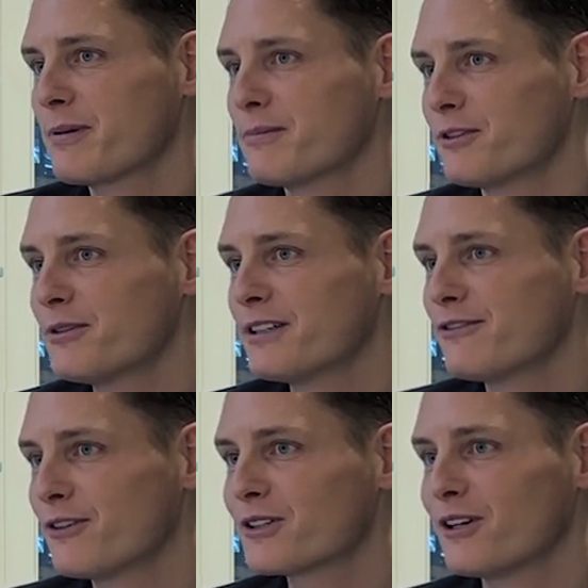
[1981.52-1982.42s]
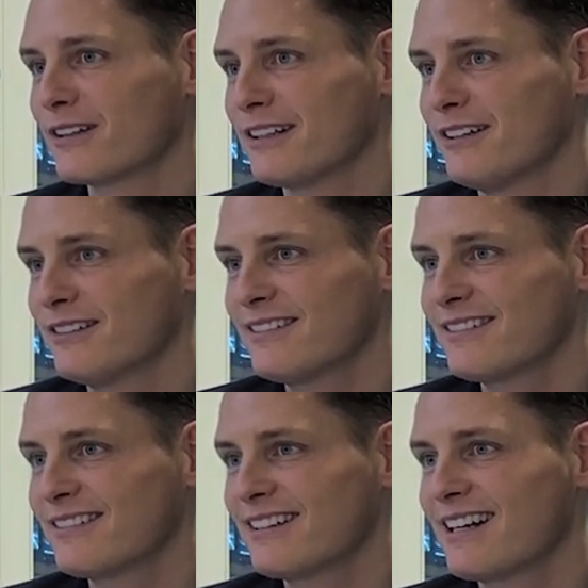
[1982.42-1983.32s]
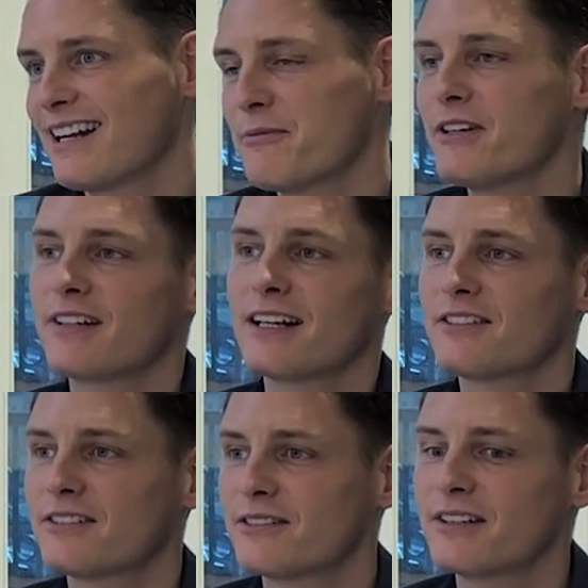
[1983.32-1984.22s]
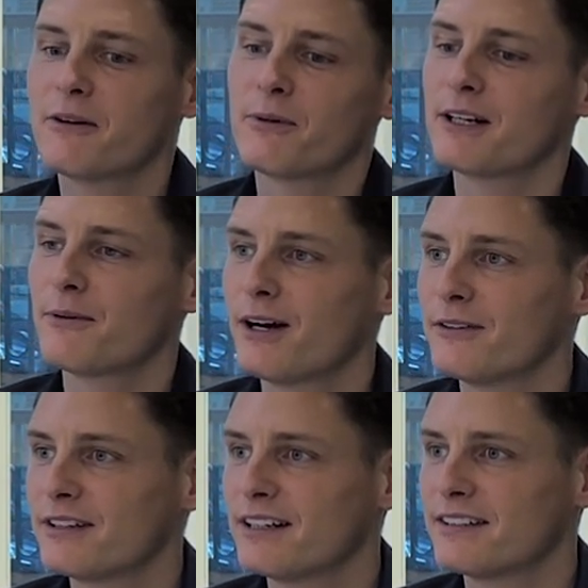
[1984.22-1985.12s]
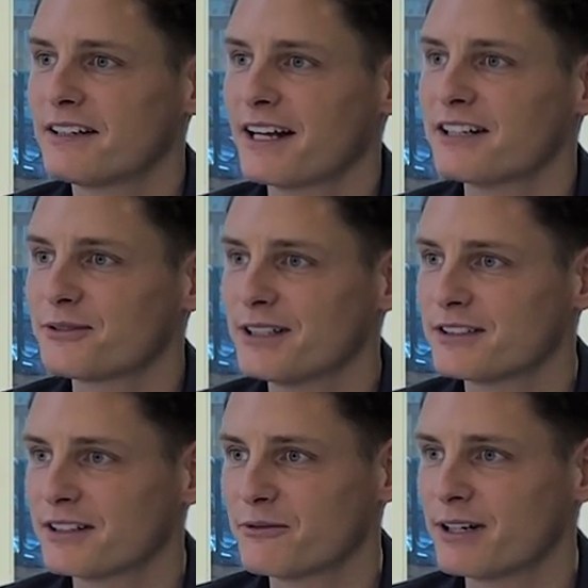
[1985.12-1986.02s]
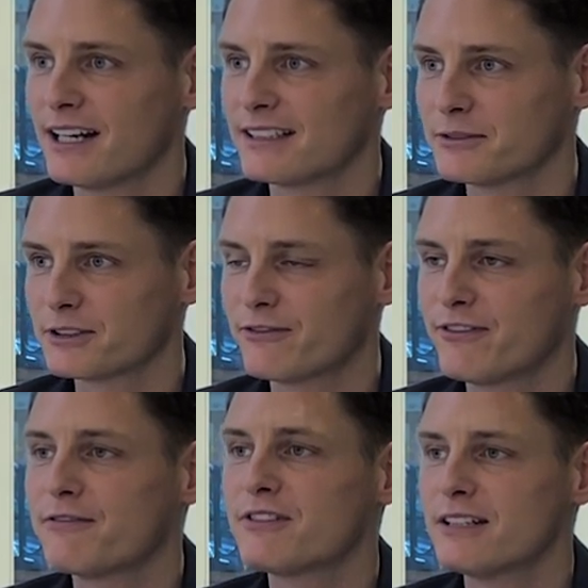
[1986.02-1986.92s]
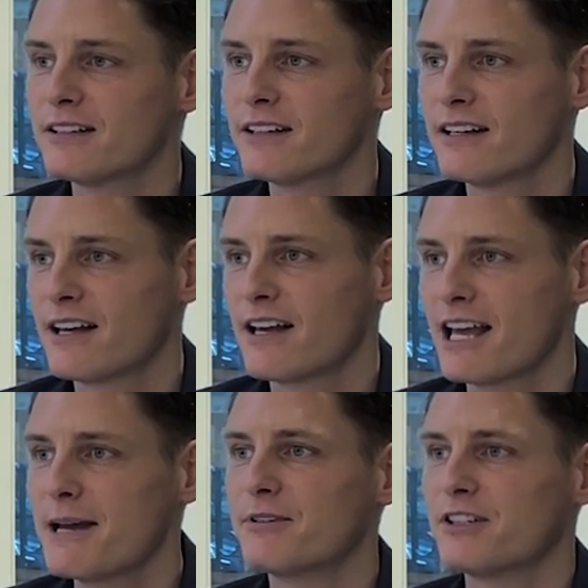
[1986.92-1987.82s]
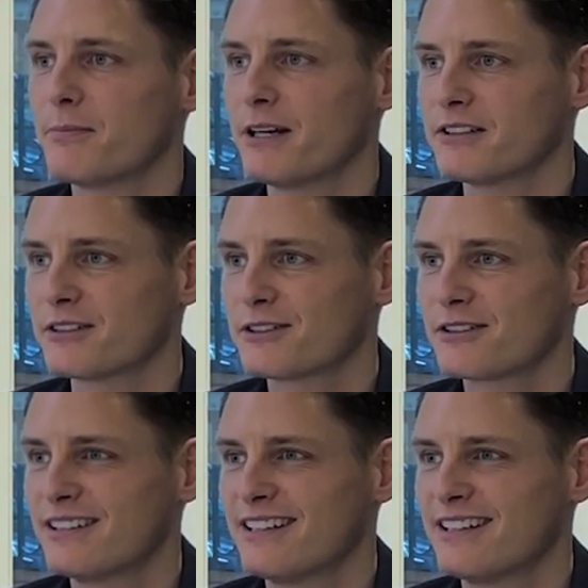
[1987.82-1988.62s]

to people during the first lockdown, and I went around the 9 streets and realized there was 15 empty spaces.